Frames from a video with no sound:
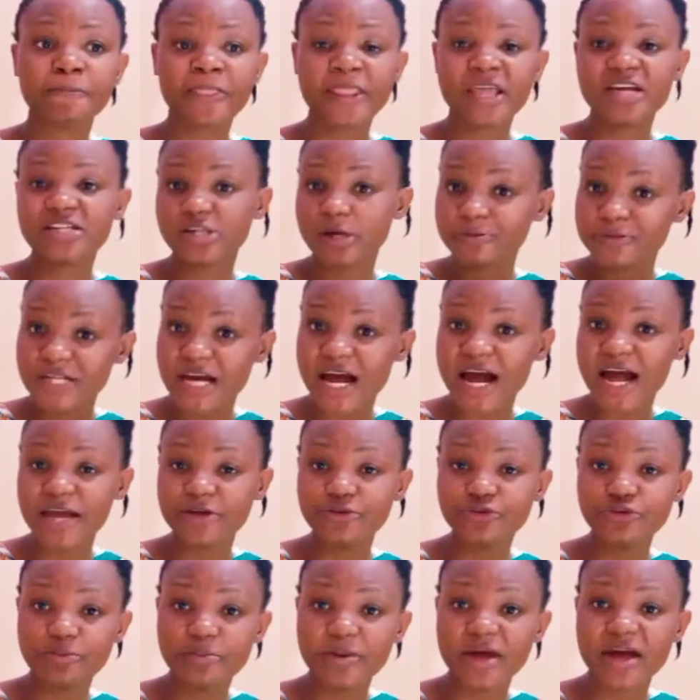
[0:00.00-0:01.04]

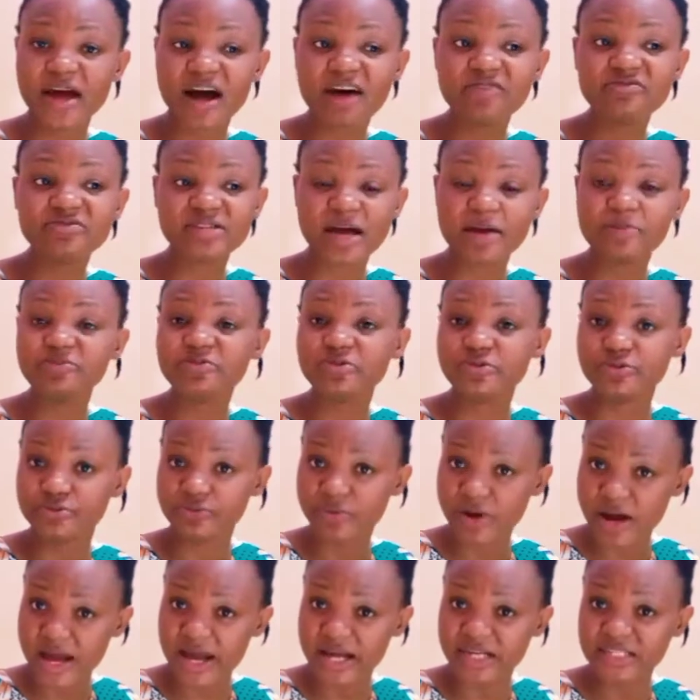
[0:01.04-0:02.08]
sometimes you may have time to
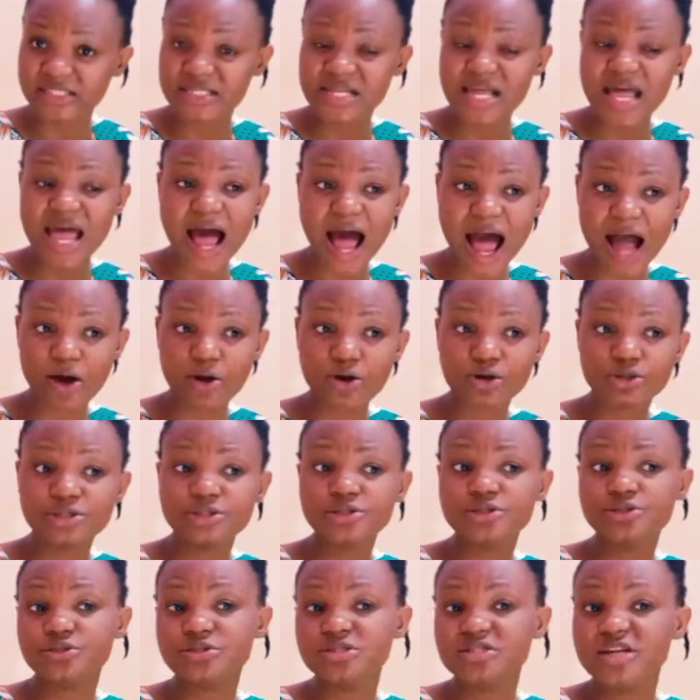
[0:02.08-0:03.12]
rest.
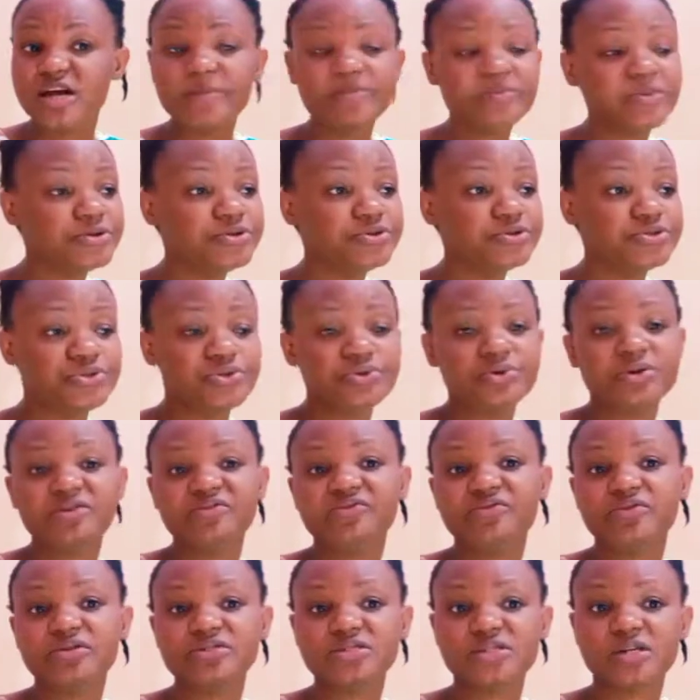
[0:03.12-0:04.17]
According to them, they used to
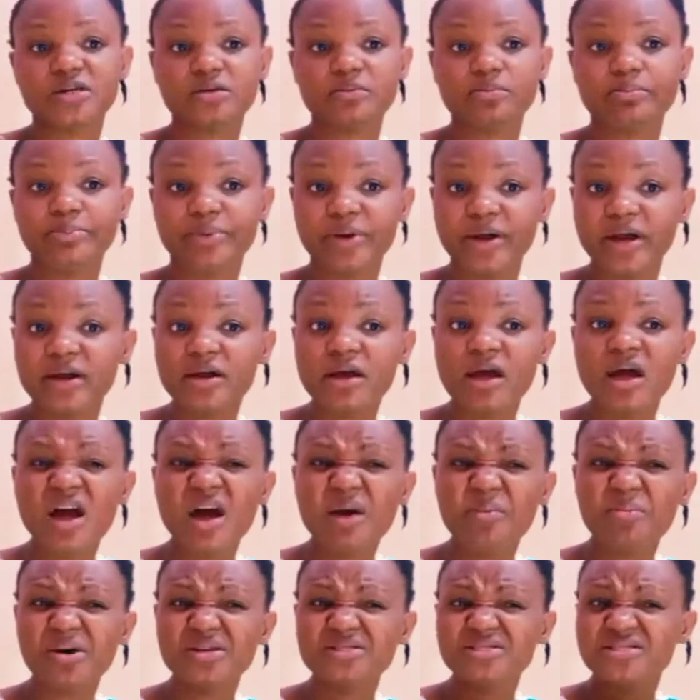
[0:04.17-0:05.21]
give us a break,
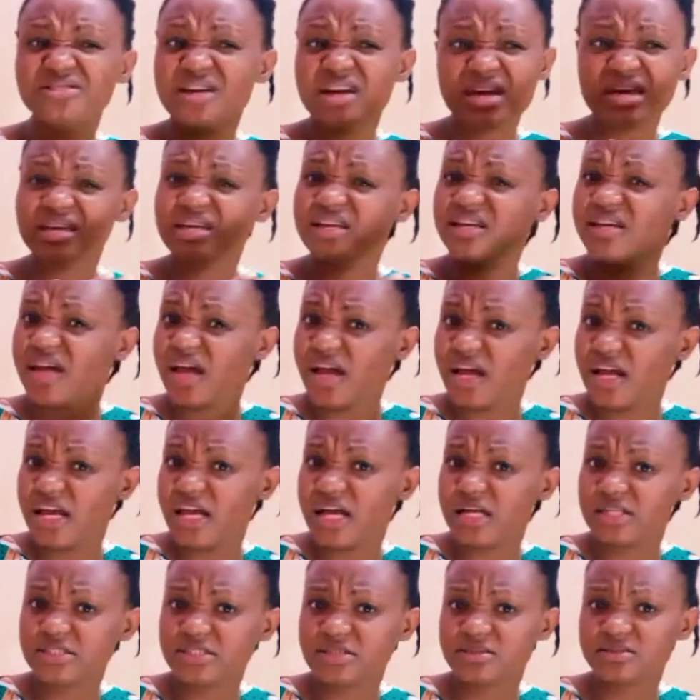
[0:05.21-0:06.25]
but
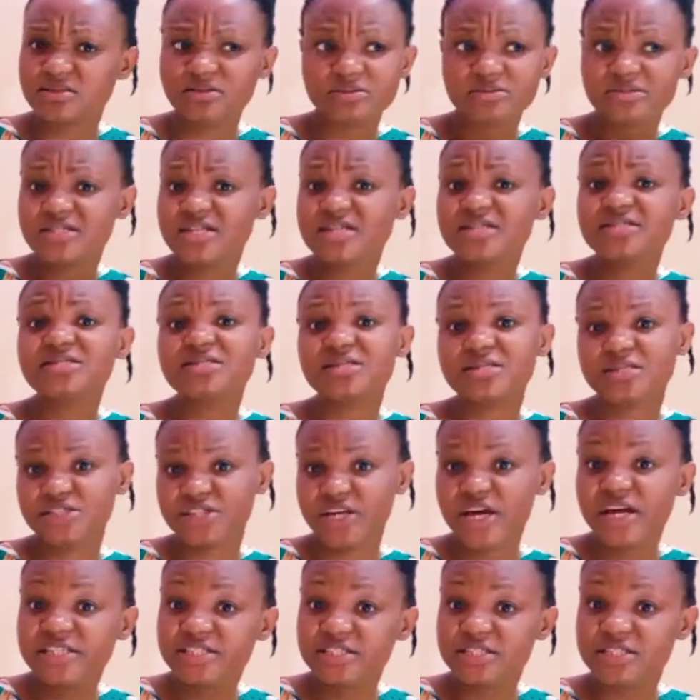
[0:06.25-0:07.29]
things
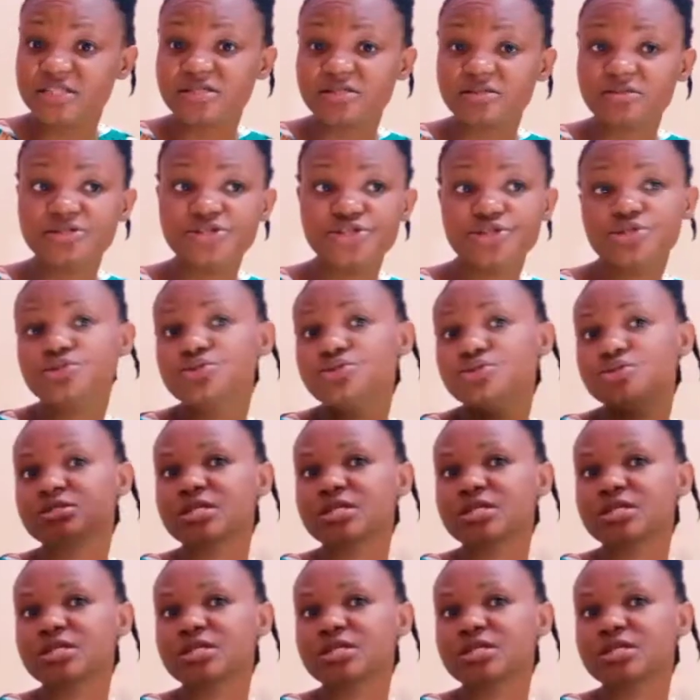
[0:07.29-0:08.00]
changes due to